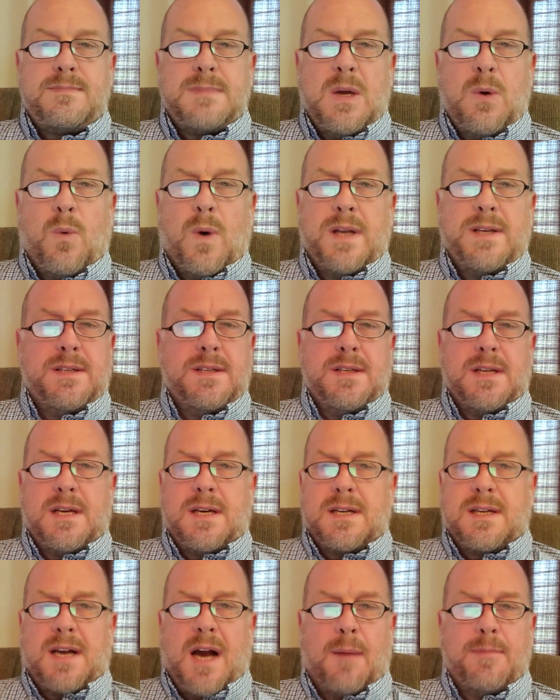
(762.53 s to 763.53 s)

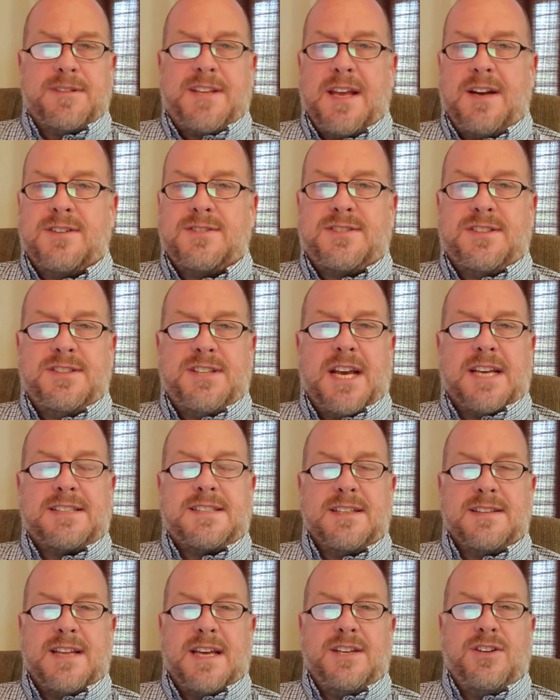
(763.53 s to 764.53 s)
One commentator
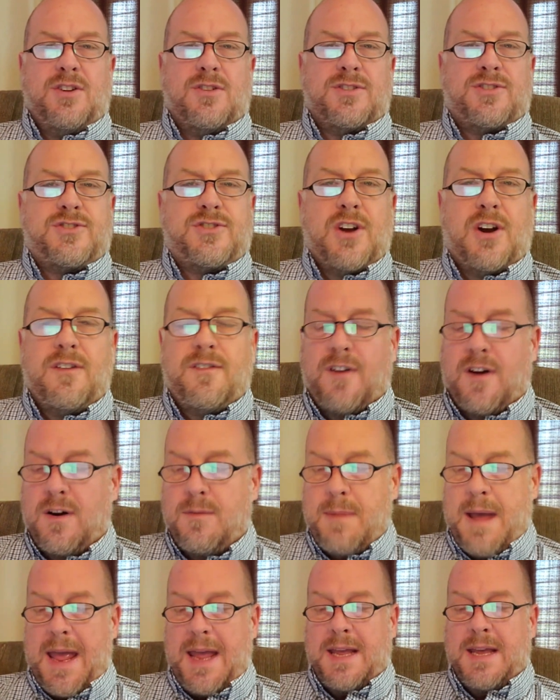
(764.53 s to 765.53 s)
suggested that your server
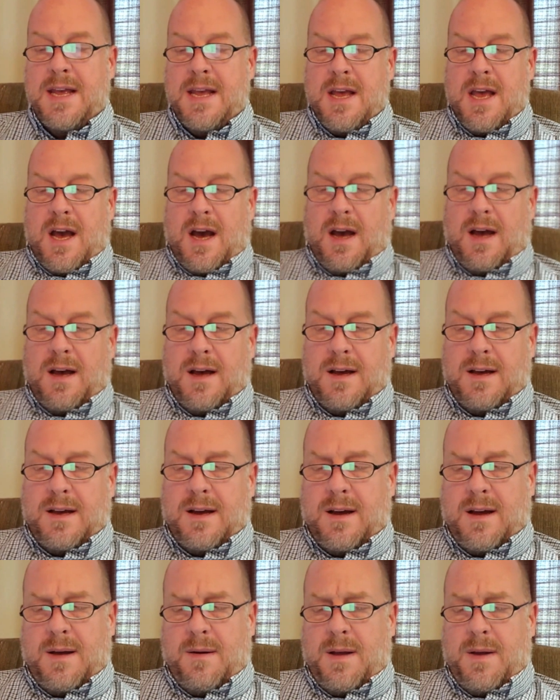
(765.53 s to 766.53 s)
may,
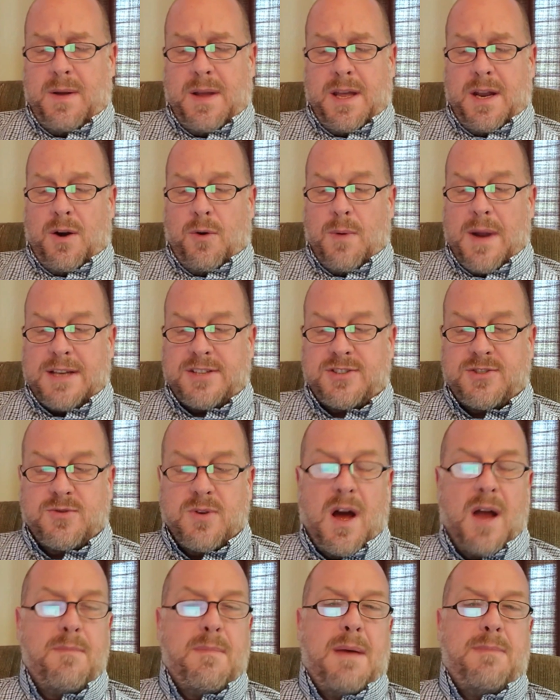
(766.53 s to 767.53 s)
in a
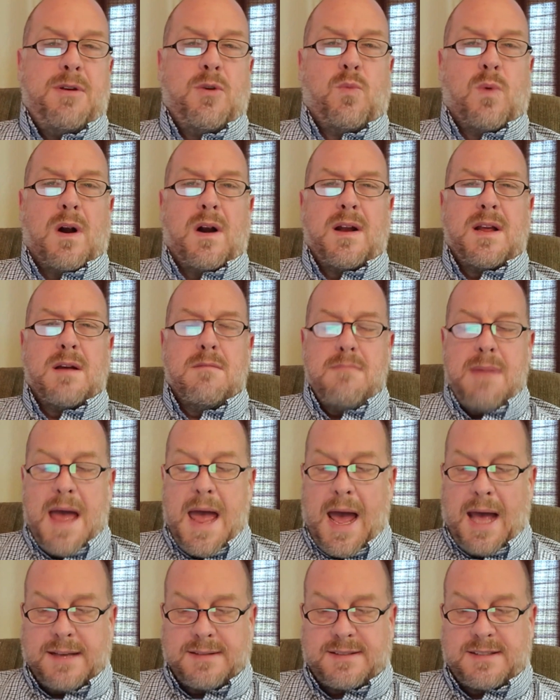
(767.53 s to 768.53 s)
restaurant, may be wearing a
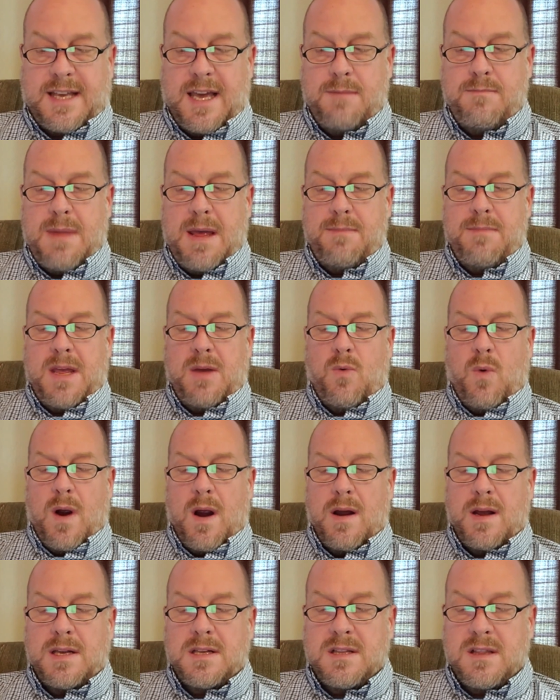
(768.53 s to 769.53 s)
mask and may be
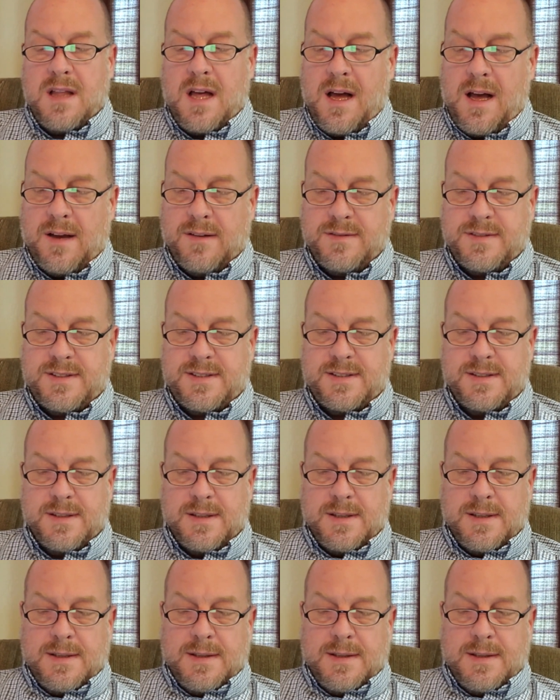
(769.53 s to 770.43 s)
wearing gloves.